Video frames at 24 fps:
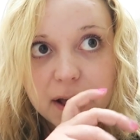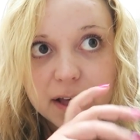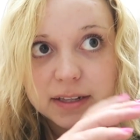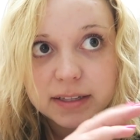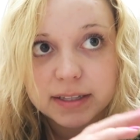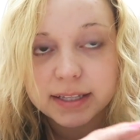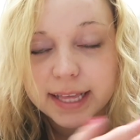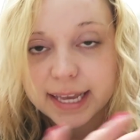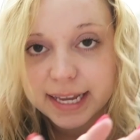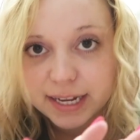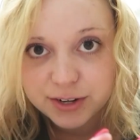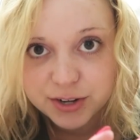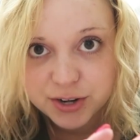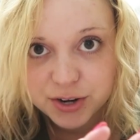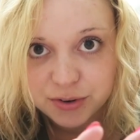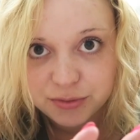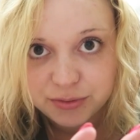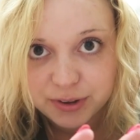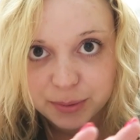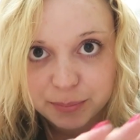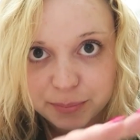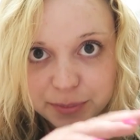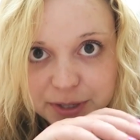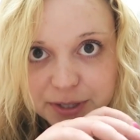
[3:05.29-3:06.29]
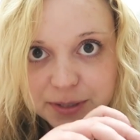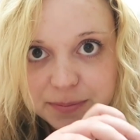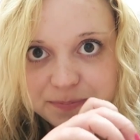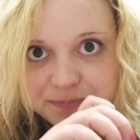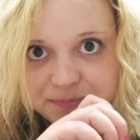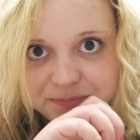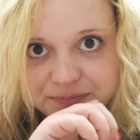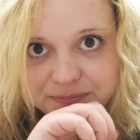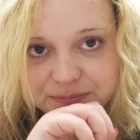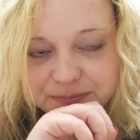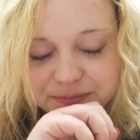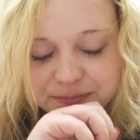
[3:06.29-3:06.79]
late November.
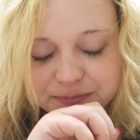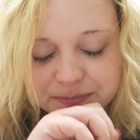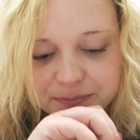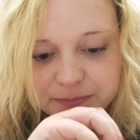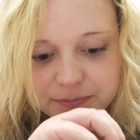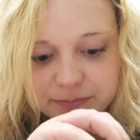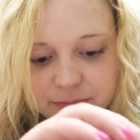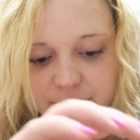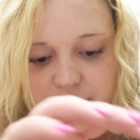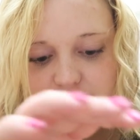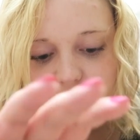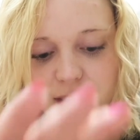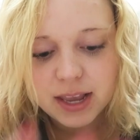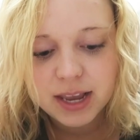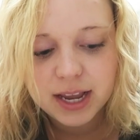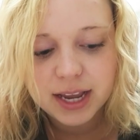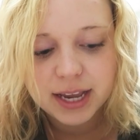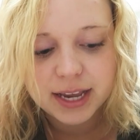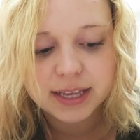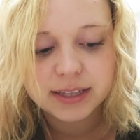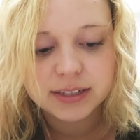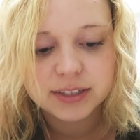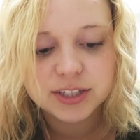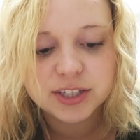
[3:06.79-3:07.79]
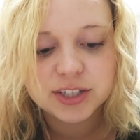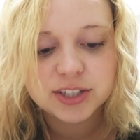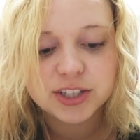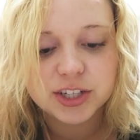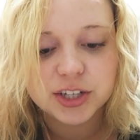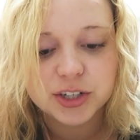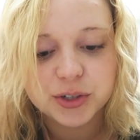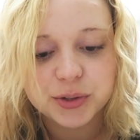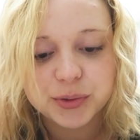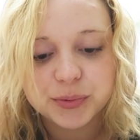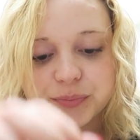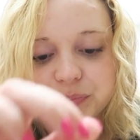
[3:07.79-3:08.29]
And
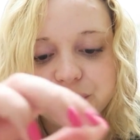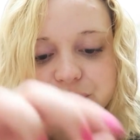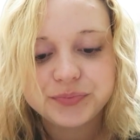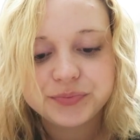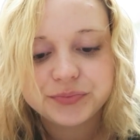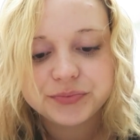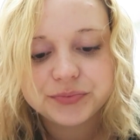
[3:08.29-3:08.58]
so